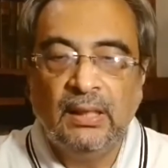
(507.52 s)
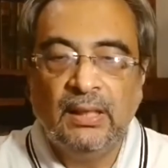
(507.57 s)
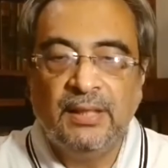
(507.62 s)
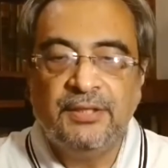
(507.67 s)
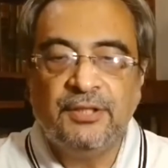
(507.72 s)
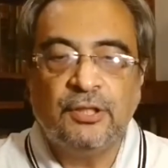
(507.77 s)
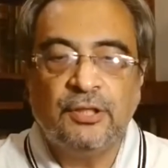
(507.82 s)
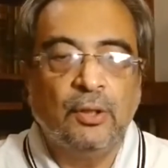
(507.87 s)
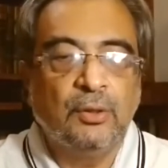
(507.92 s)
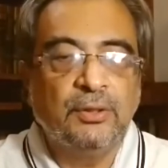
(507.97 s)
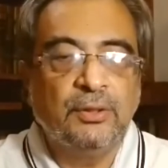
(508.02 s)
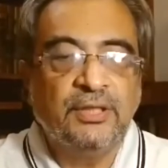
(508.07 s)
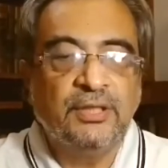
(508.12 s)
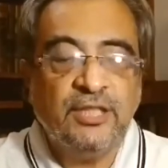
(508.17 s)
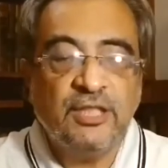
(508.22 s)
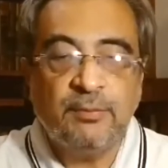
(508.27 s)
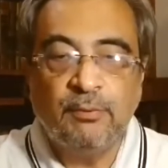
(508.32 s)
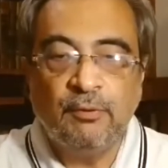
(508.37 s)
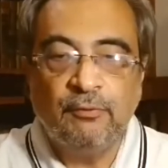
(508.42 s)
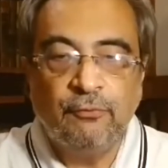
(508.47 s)
so
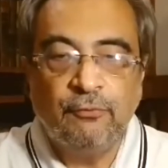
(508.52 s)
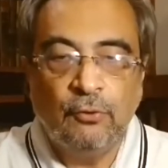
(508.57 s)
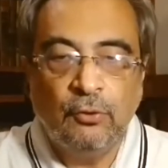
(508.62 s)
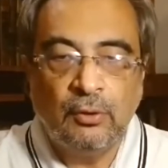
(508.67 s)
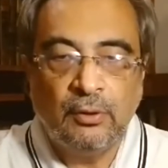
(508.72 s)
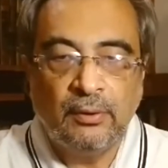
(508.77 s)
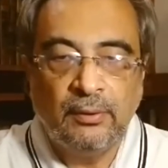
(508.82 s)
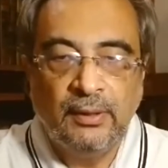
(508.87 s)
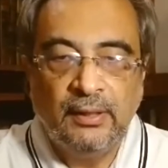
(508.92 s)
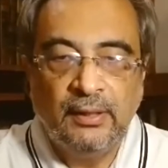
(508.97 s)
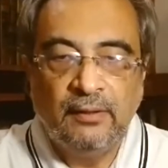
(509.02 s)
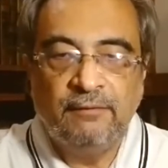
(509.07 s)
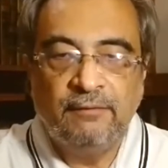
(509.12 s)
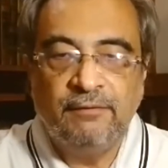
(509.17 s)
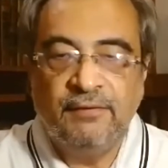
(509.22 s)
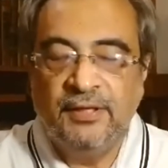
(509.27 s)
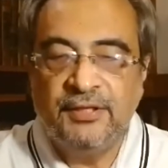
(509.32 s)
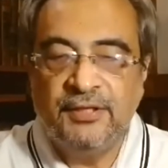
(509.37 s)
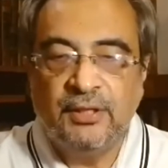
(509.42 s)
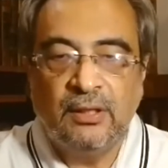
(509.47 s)
just before
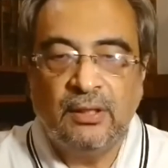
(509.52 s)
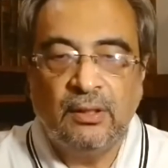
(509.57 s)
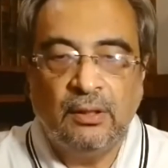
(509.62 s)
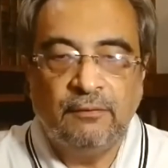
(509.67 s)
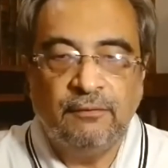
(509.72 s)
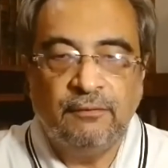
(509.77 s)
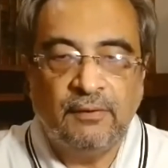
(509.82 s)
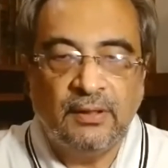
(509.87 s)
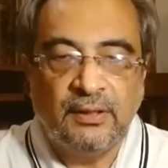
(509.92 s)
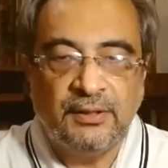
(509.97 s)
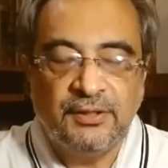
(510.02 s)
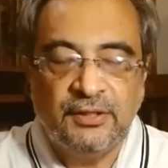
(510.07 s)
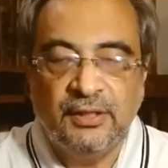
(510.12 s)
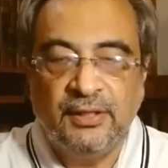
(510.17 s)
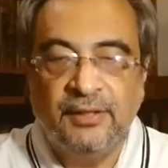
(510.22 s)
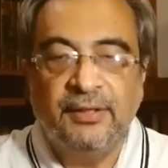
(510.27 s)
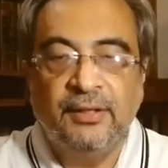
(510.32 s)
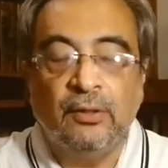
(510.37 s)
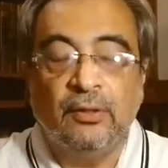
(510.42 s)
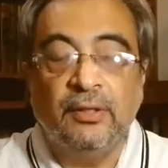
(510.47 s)
finishing off our
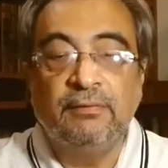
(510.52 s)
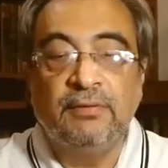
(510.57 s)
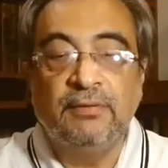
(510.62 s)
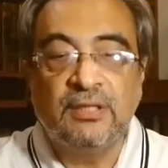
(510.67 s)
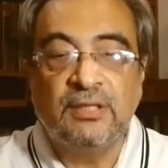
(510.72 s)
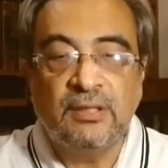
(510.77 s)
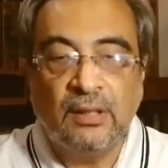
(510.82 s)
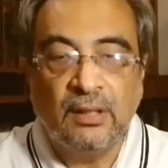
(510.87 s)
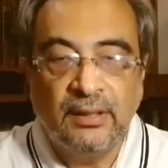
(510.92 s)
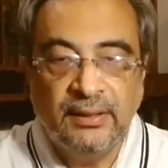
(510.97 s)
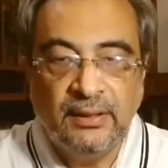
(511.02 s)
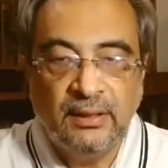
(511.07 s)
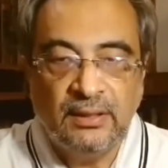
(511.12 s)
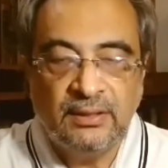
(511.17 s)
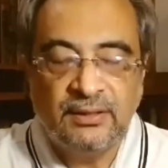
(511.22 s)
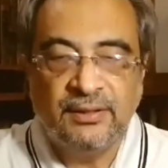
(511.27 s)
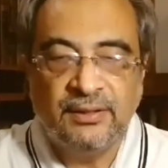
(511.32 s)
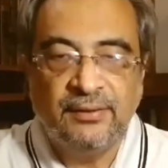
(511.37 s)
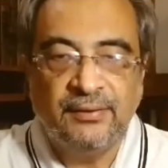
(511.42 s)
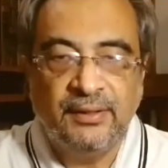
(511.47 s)
sahri or even starting our
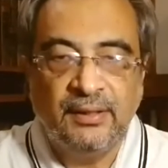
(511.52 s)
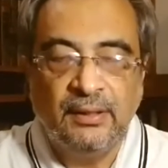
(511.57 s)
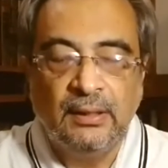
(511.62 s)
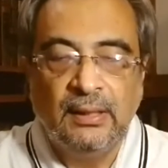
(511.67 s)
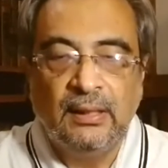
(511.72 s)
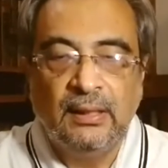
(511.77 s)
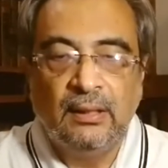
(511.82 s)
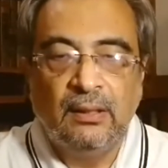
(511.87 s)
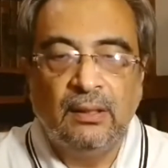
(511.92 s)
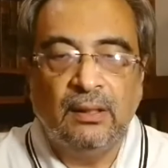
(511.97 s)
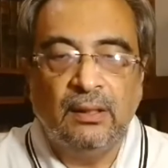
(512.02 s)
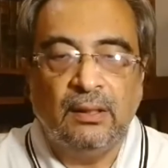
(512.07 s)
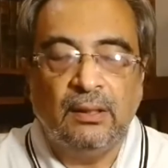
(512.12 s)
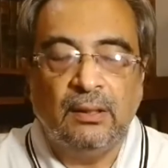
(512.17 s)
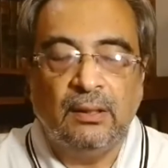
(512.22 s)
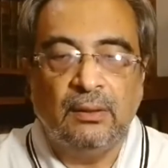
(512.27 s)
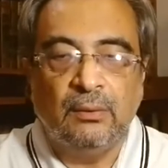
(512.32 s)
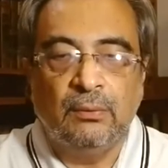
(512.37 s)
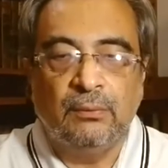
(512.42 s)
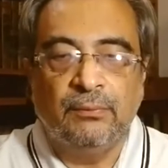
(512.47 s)
sahri
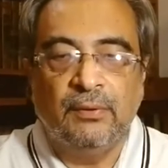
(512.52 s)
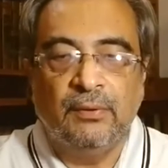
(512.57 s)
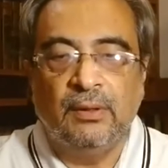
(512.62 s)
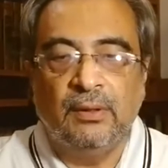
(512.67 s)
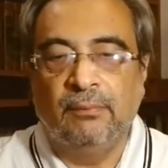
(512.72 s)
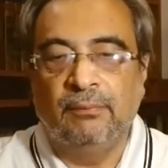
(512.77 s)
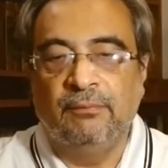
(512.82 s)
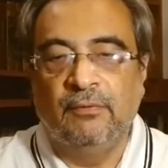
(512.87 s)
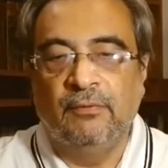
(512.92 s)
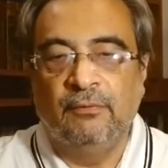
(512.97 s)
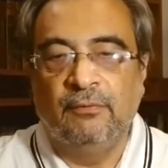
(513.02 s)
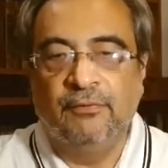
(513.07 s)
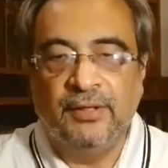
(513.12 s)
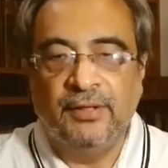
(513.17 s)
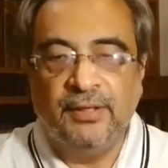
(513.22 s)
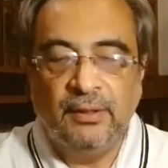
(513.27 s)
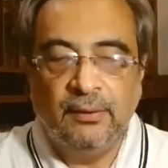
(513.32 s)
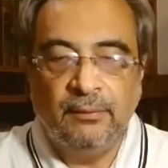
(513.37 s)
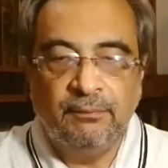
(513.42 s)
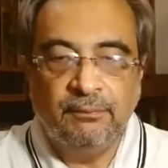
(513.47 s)
uh, a, a
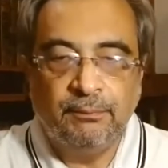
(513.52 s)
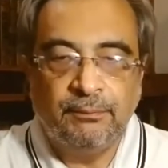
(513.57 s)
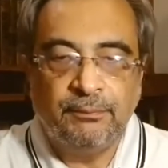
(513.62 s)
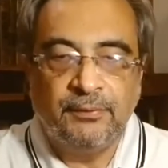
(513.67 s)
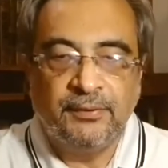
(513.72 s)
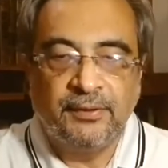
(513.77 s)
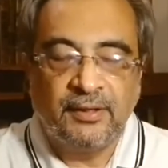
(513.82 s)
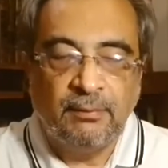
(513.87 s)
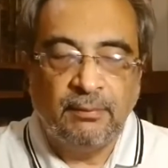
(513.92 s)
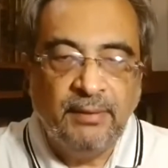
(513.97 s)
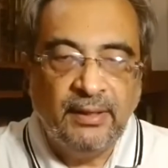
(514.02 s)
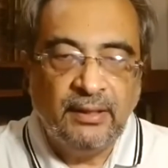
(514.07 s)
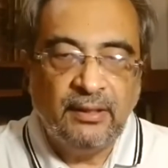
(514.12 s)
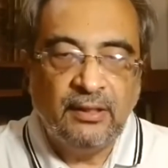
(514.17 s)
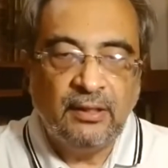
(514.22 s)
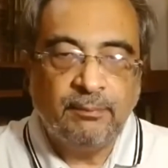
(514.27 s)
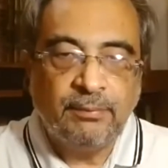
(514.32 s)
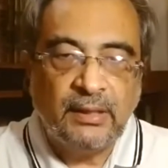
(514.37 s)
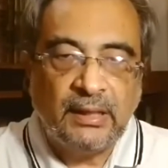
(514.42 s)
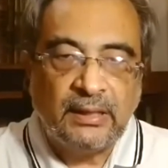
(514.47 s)
very
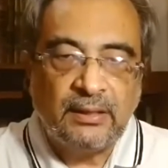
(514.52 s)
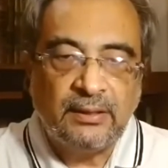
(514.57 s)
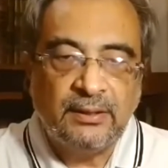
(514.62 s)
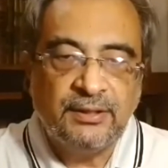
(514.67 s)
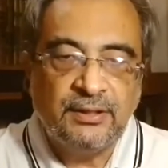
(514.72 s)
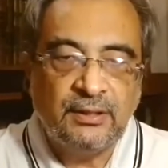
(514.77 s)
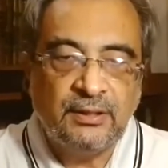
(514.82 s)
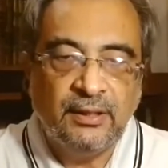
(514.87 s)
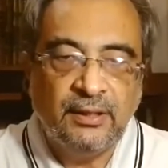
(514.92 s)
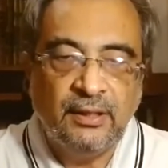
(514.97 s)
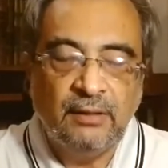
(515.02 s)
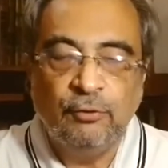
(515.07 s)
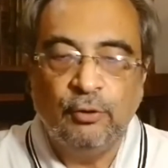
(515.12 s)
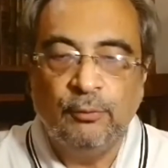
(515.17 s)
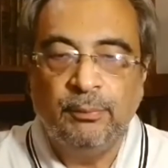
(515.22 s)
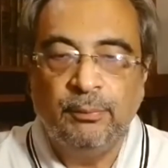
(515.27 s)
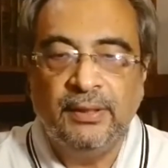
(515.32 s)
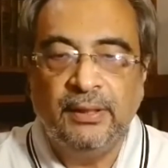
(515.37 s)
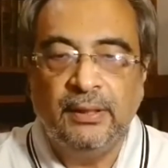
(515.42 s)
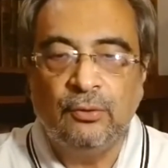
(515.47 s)
recommended practice here
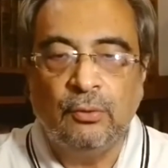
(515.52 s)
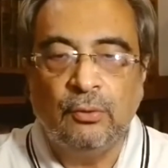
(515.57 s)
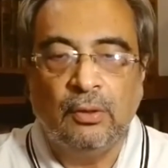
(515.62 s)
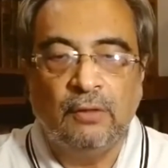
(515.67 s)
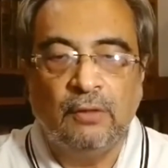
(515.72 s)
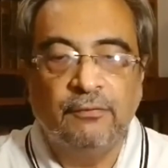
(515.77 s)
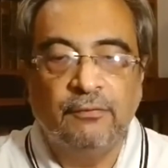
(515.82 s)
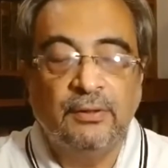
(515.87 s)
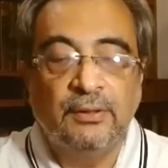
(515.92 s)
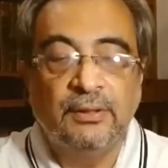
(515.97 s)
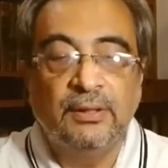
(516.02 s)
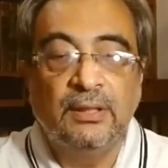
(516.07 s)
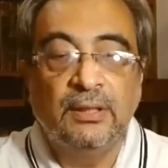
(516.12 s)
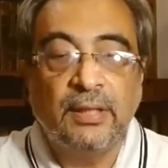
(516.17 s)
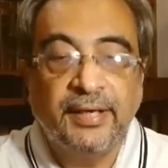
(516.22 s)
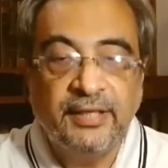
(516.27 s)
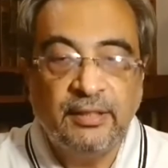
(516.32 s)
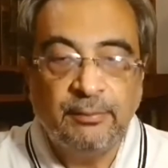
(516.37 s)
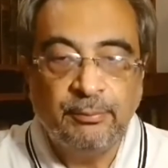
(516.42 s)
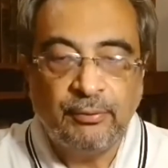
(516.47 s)
would be to offer the
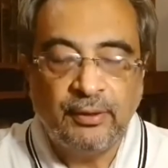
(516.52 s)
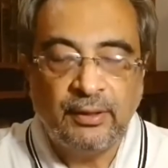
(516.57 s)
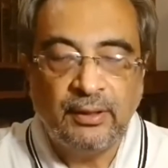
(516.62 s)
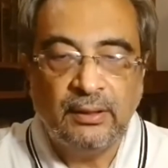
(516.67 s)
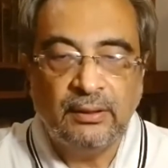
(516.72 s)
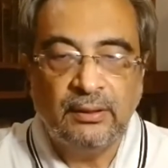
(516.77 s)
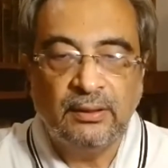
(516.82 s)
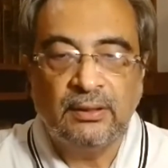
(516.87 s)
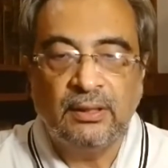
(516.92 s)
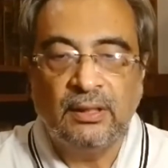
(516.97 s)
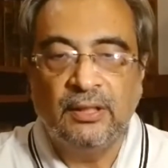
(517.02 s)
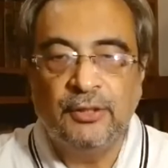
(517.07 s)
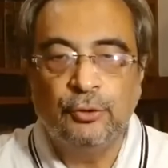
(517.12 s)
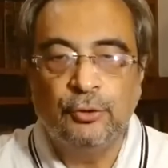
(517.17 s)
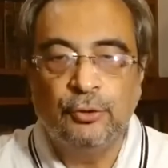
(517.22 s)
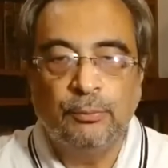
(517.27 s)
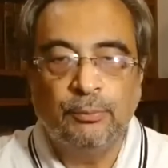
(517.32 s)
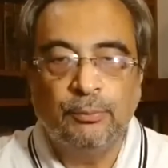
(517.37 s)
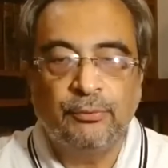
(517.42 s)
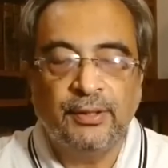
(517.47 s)
night prayer, the
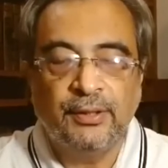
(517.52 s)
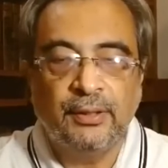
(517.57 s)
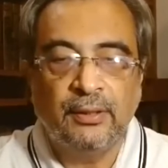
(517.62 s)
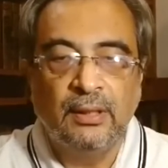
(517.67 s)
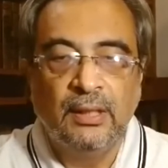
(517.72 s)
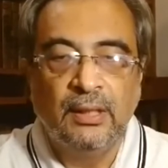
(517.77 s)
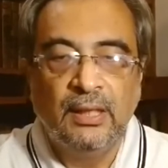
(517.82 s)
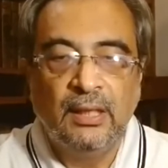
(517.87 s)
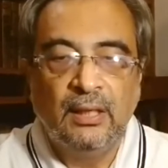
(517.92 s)
tahajjud prayer,